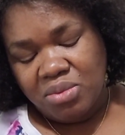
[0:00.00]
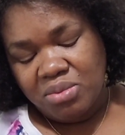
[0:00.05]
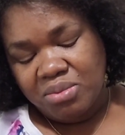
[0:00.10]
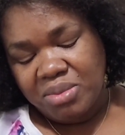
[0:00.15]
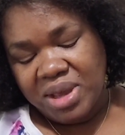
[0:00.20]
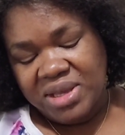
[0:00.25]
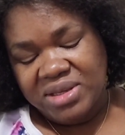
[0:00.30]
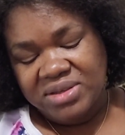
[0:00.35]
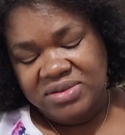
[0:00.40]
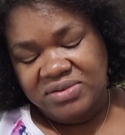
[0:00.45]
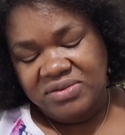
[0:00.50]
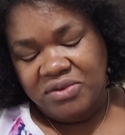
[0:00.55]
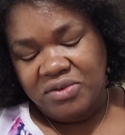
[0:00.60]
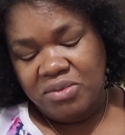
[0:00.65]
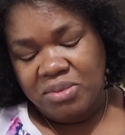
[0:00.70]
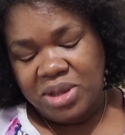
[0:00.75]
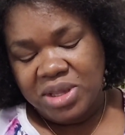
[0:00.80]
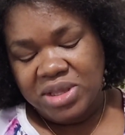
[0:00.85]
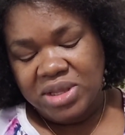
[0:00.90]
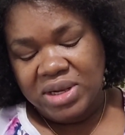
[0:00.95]
best for
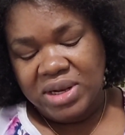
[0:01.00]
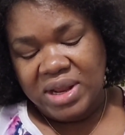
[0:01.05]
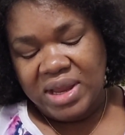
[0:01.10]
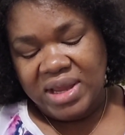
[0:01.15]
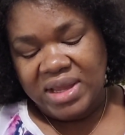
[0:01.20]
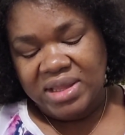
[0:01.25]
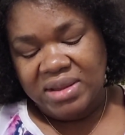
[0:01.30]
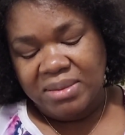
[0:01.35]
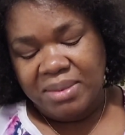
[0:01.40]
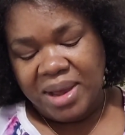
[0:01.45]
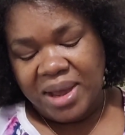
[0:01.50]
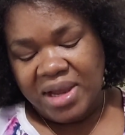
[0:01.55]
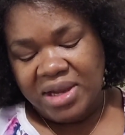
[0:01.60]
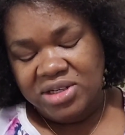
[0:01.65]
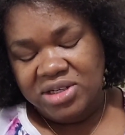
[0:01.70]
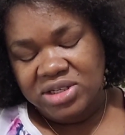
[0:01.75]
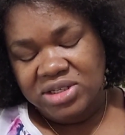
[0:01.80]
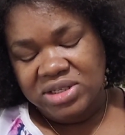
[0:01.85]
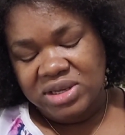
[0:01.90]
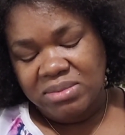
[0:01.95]
me to line the bag?
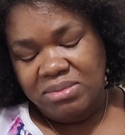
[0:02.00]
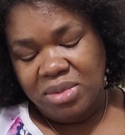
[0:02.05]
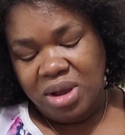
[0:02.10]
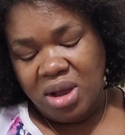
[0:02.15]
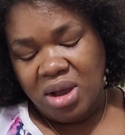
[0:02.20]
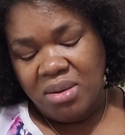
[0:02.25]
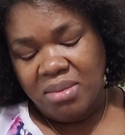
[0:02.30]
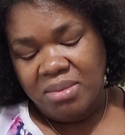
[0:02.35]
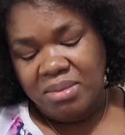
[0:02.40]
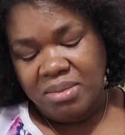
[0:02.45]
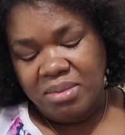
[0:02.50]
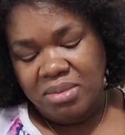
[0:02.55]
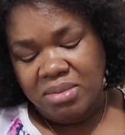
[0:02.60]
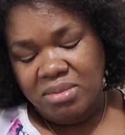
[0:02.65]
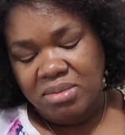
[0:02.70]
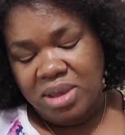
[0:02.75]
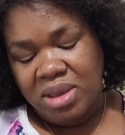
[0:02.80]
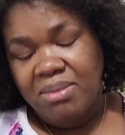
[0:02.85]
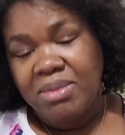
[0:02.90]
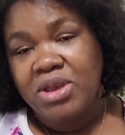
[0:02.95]
She said, Mom,
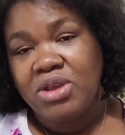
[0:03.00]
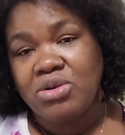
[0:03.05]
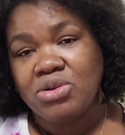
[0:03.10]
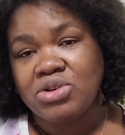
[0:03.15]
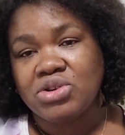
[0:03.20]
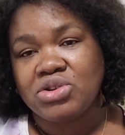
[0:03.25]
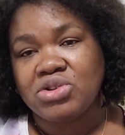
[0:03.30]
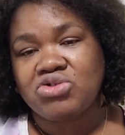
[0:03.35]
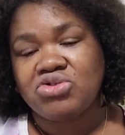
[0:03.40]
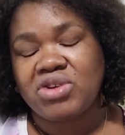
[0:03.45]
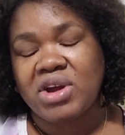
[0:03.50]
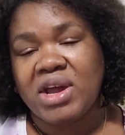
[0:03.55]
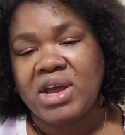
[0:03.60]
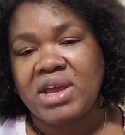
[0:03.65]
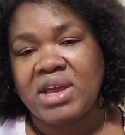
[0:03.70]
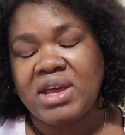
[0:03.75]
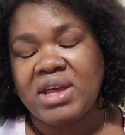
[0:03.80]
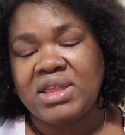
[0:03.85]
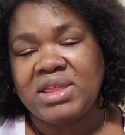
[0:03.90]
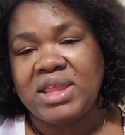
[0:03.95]
maybe you should
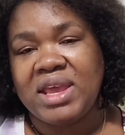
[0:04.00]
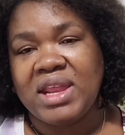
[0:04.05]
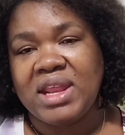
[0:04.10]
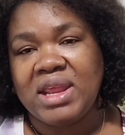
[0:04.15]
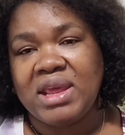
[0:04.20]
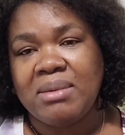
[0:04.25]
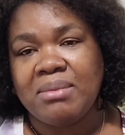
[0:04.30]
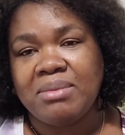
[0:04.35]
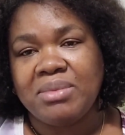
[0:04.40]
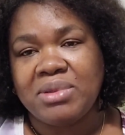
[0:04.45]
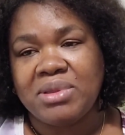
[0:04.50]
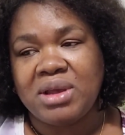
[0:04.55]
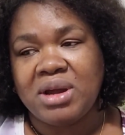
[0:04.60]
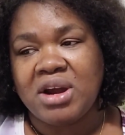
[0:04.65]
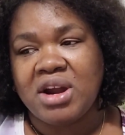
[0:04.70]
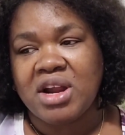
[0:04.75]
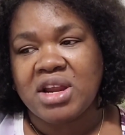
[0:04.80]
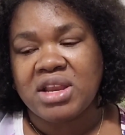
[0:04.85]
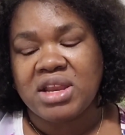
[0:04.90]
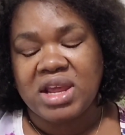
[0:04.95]
try a denim,
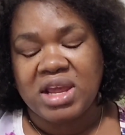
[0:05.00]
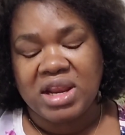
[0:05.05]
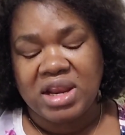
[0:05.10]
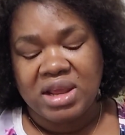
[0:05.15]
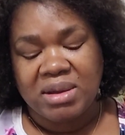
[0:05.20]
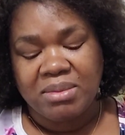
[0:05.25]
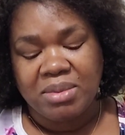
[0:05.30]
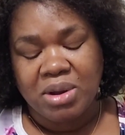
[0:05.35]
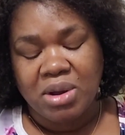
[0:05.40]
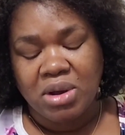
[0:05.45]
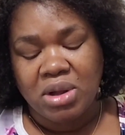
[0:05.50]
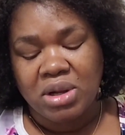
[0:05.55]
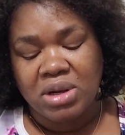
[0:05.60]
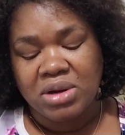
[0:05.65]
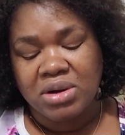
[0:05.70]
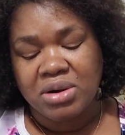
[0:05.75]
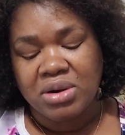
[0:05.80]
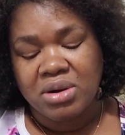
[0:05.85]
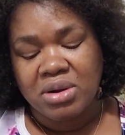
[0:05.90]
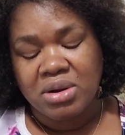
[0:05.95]
dark denim color.